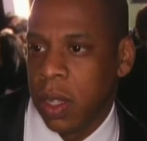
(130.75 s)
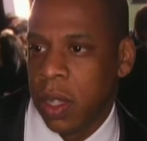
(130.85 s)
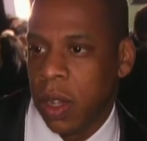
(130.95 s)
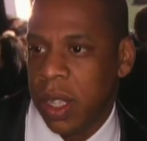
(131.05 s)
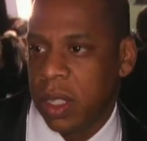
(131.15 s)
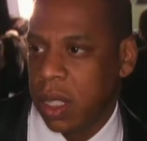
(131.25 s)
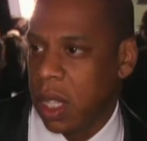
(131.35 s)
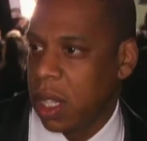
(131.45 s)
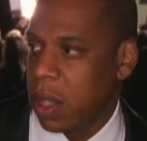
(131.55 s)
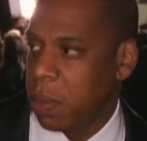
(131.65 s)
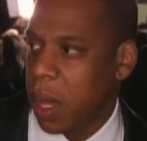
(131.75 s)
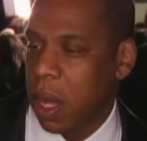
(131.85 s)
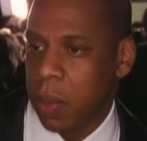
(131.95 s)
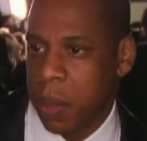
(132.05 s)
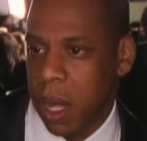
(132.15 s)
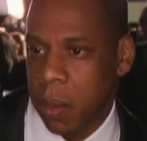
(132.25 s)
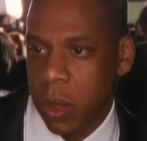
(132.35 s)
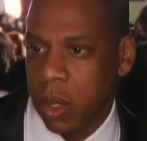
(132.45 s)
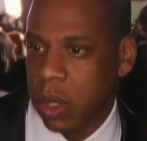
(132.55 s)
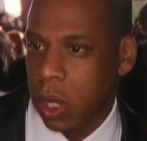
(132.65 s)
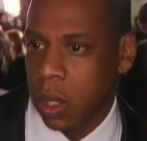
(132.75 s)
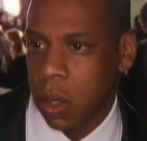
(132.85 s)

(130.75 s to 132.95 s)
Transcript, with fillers: You know, each year to get better, better music,